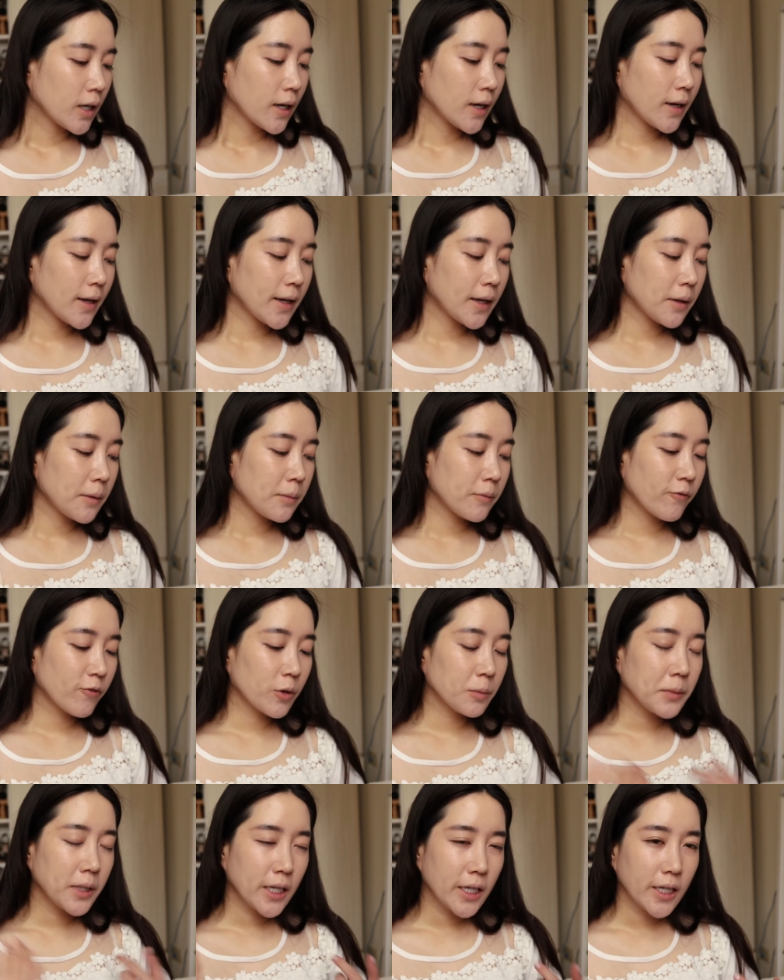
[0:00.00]
Um,
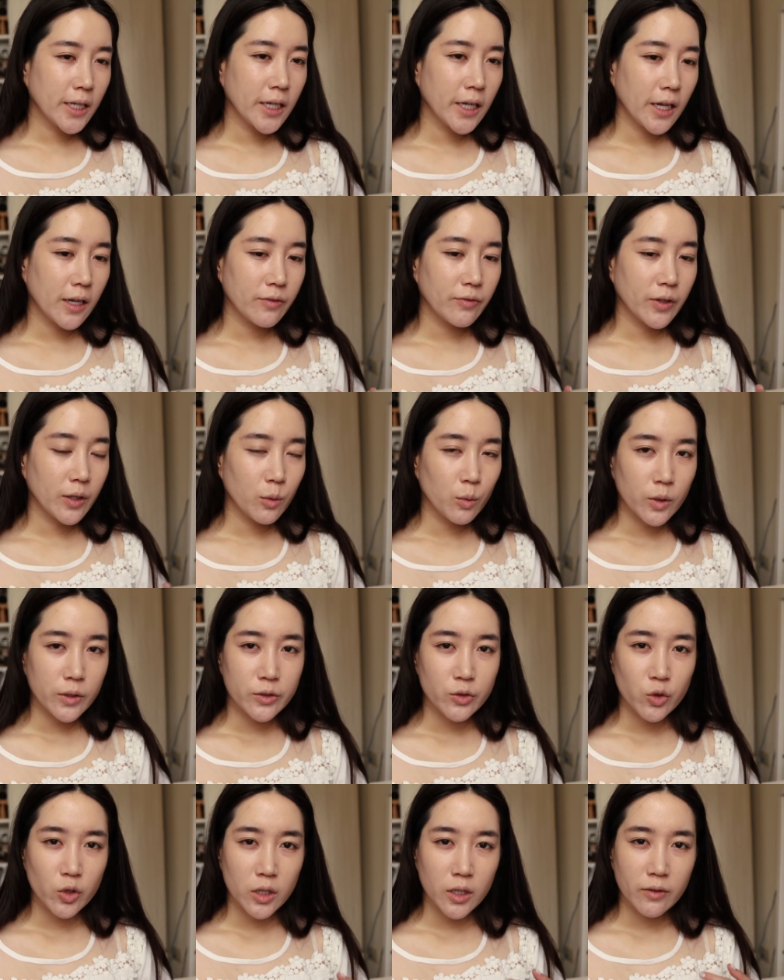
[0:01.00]
for me, if it
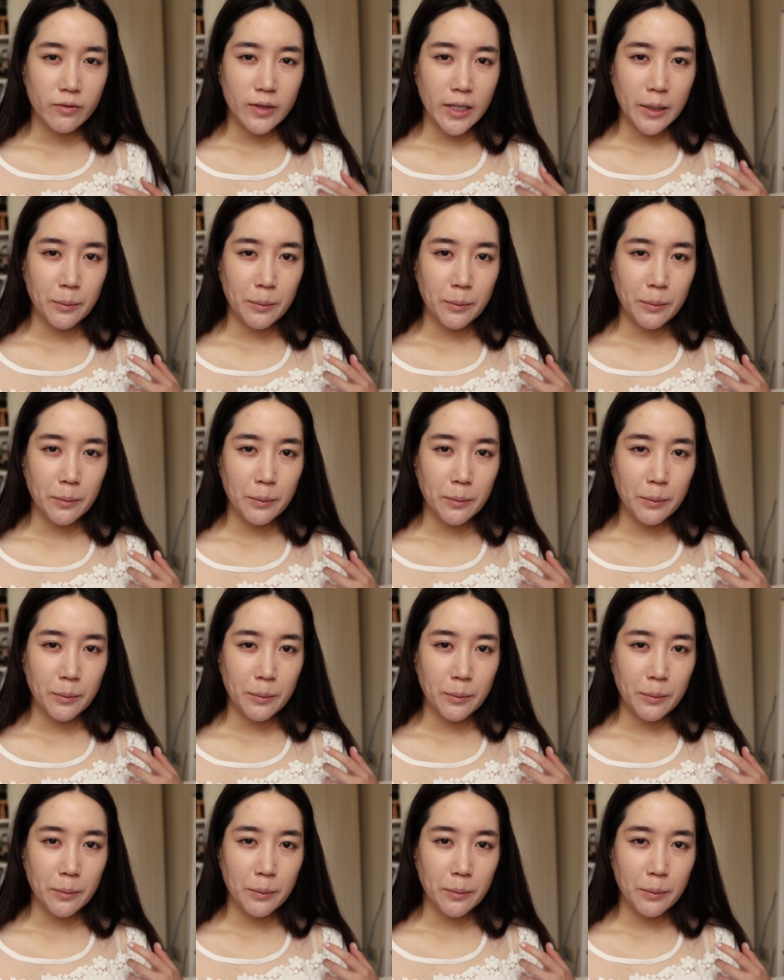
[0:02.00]
was sort of